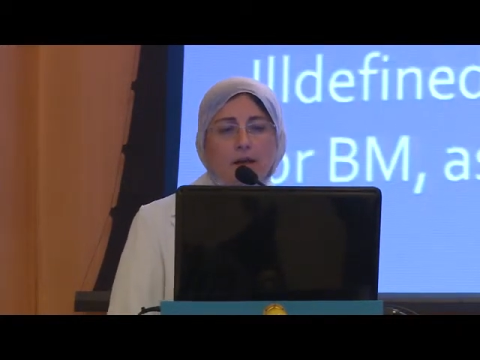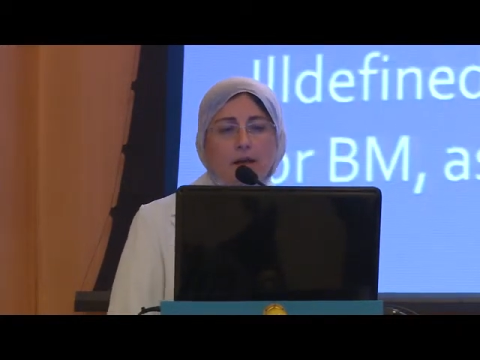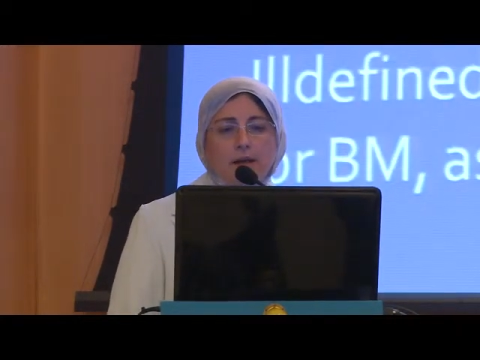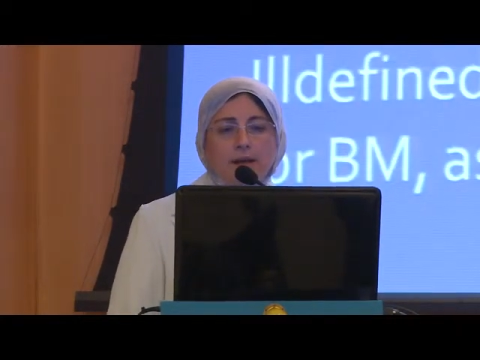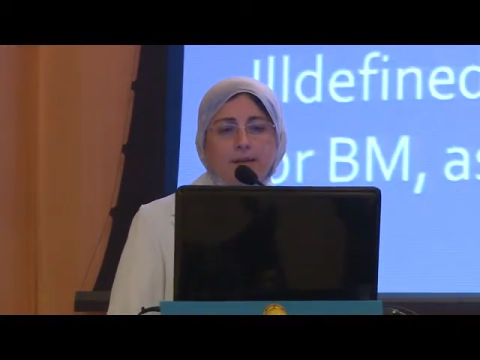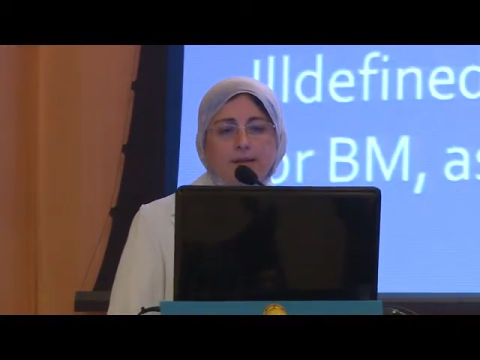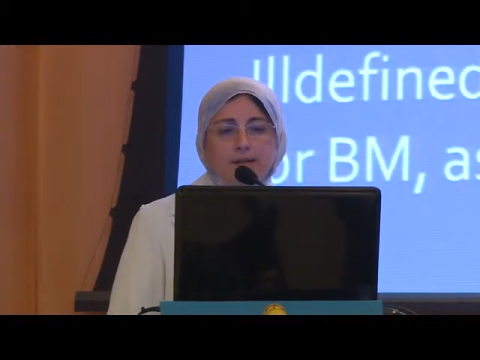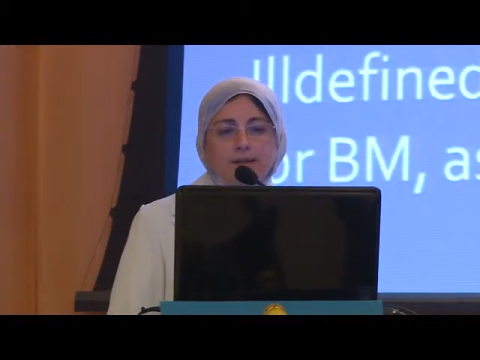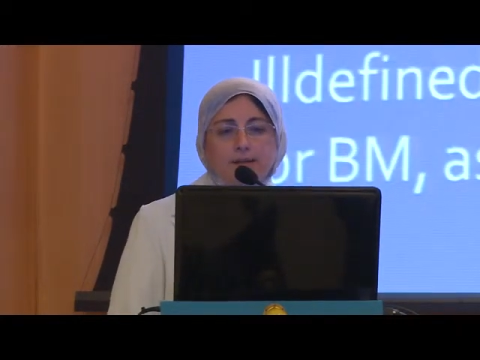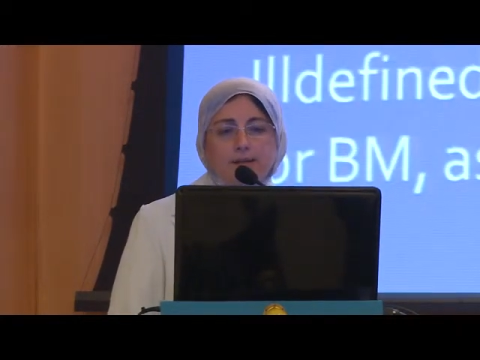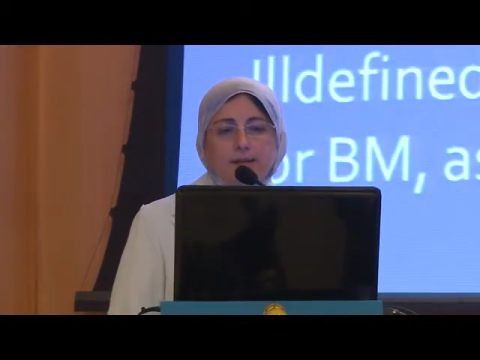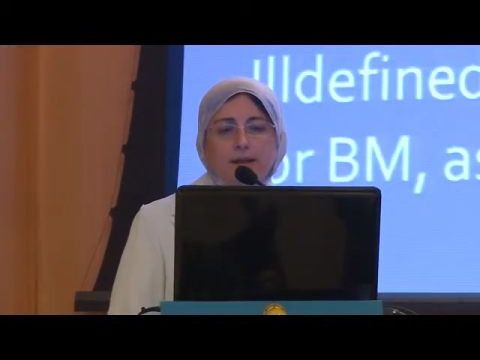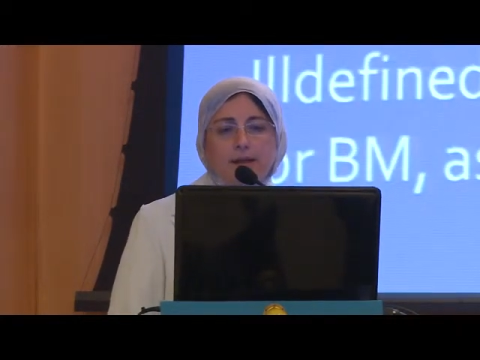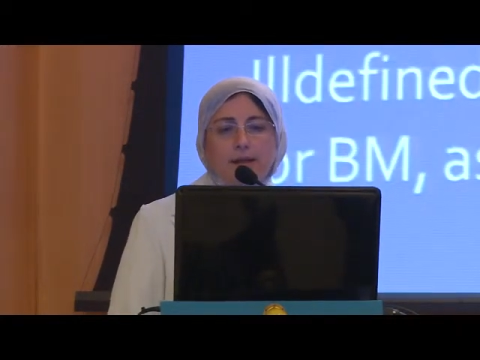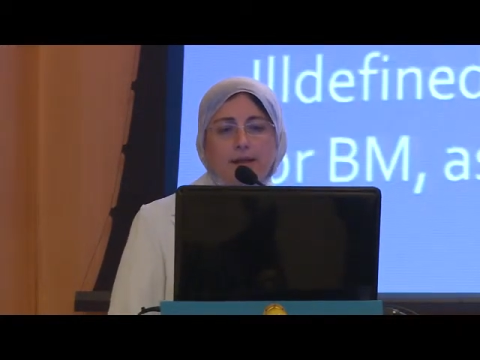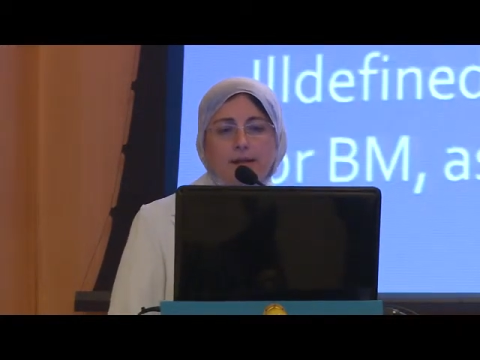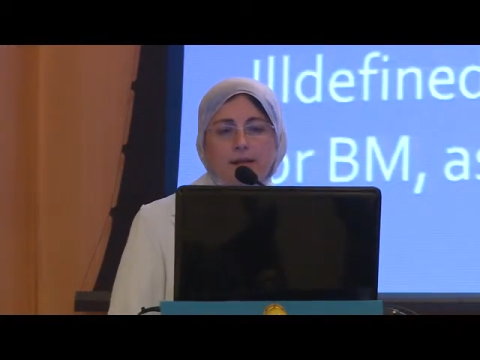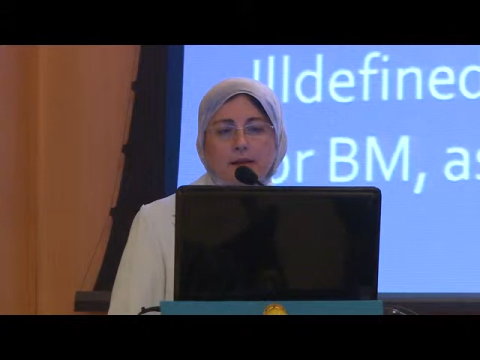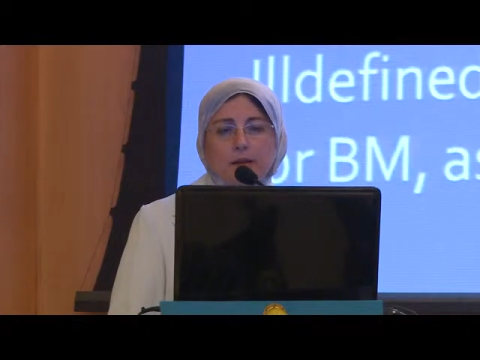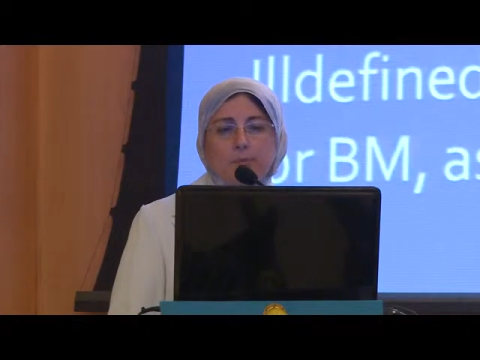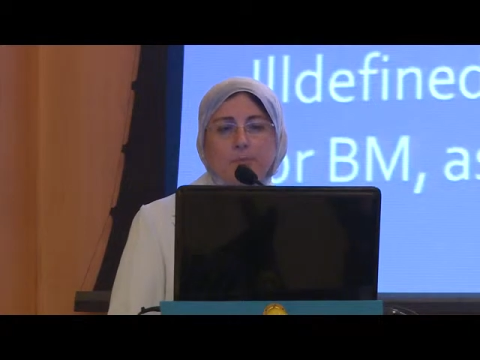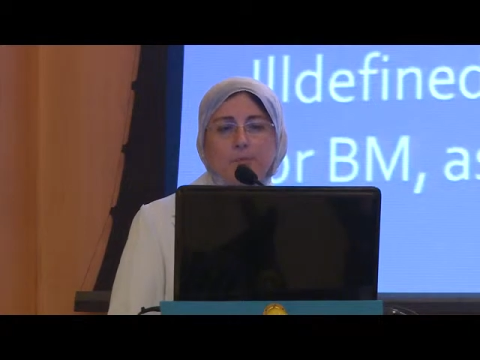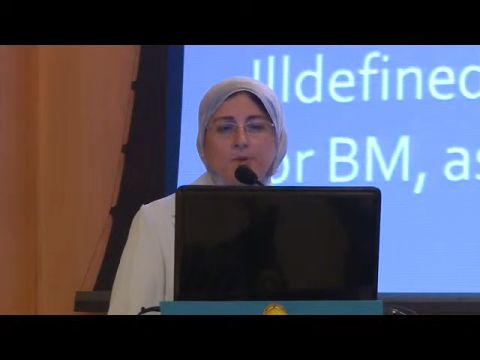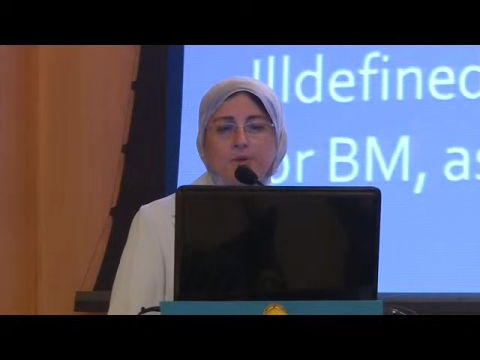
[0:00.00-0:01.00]
it is
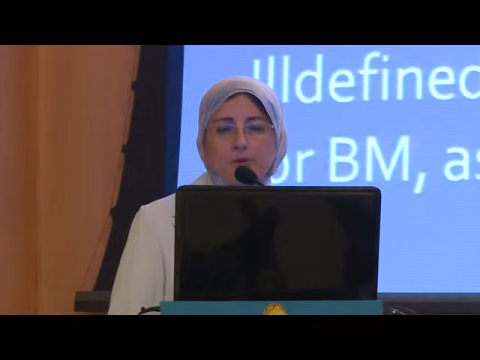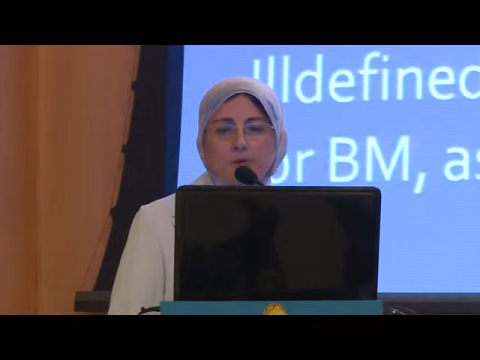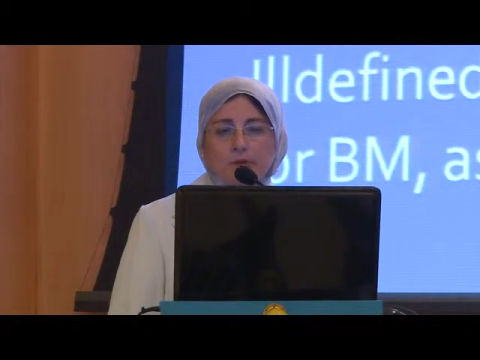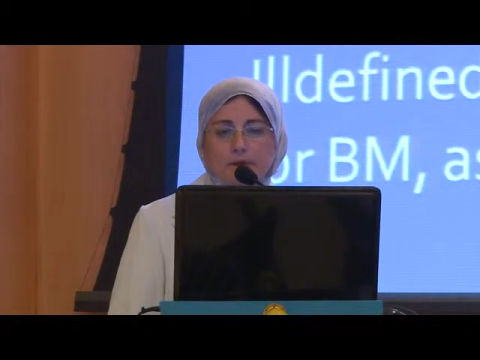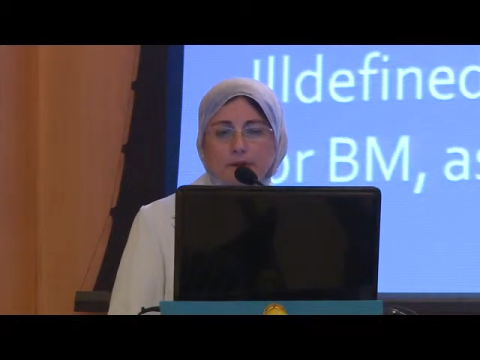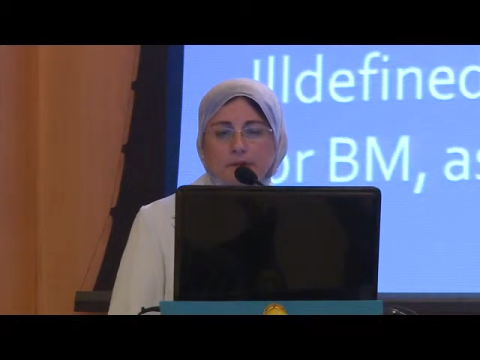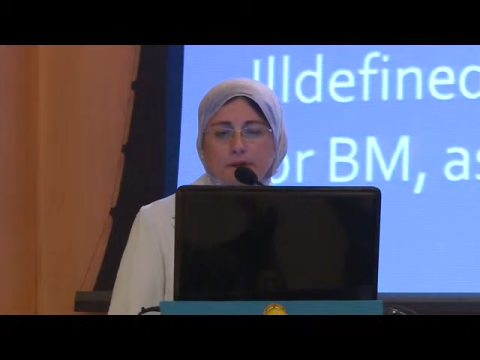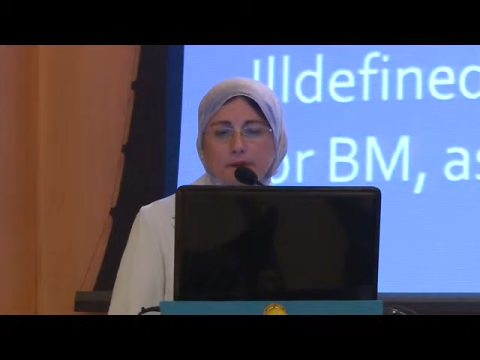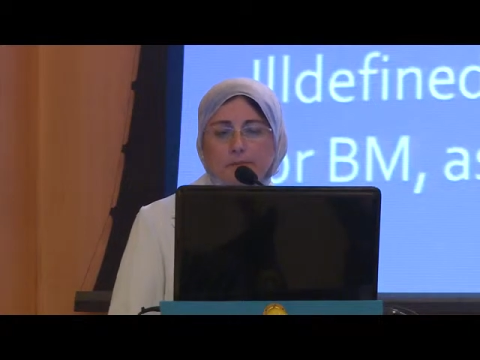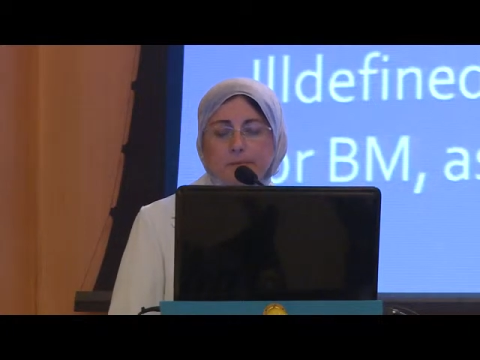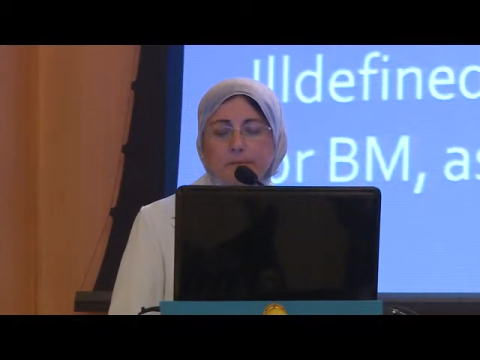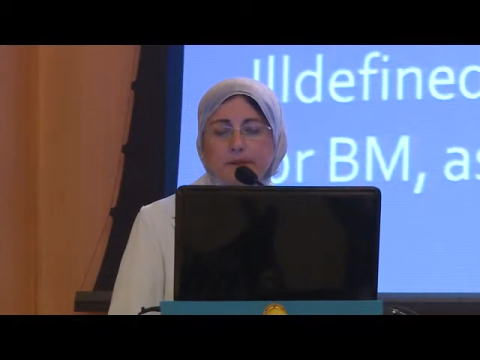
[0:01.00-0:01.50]
an episodic